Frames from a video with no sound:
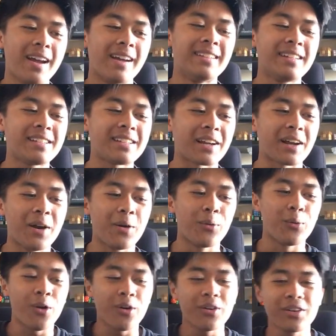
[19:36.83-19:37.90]
And then he's like,
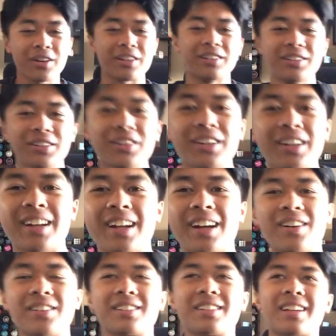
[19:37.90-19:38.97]
"Whoa, you can do it!" And
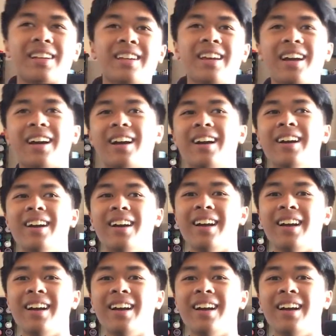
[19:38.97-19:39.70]
I was like, "Yeah."